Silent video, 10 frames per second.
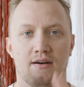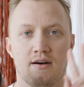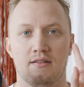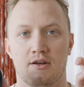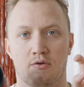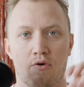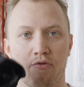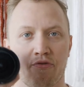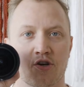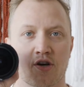a
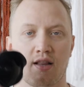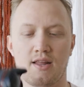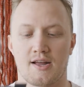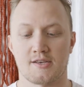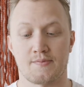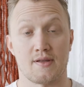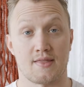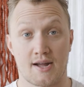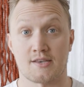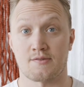literal fisheye lens,
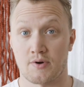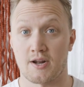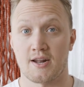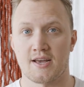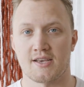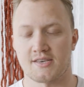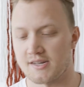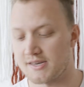but that's what it is.